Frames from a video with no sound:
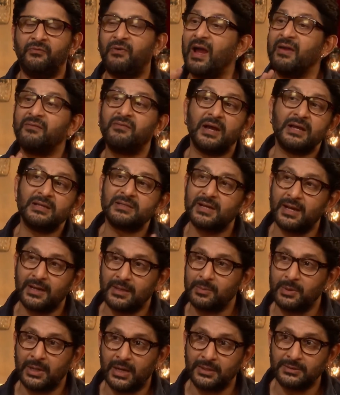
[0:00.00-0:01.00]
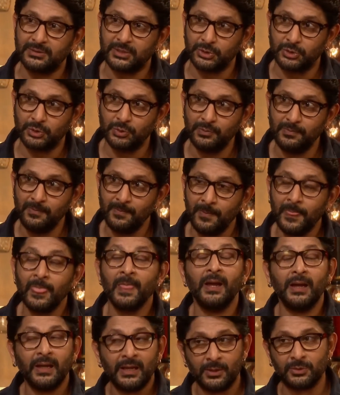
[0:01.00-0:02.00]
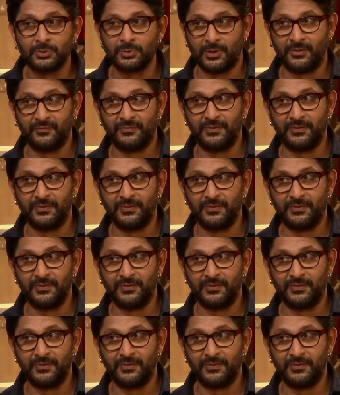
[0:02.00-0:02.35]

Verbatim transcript: five guys standing behind Sanju. He was one of